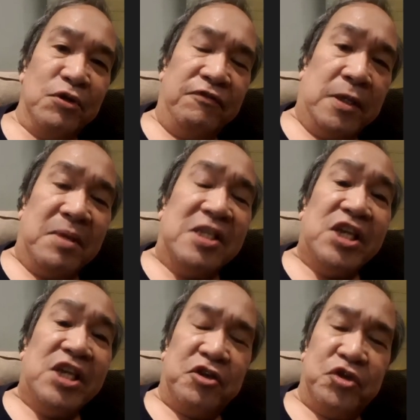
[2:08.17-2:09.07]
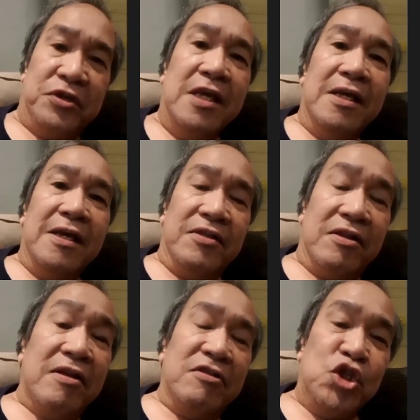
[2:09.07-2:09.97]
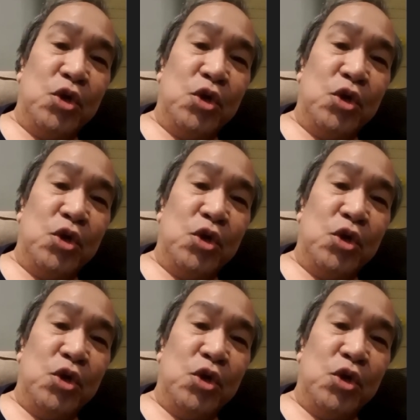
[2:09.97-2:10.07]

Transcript: philippine section that Correct.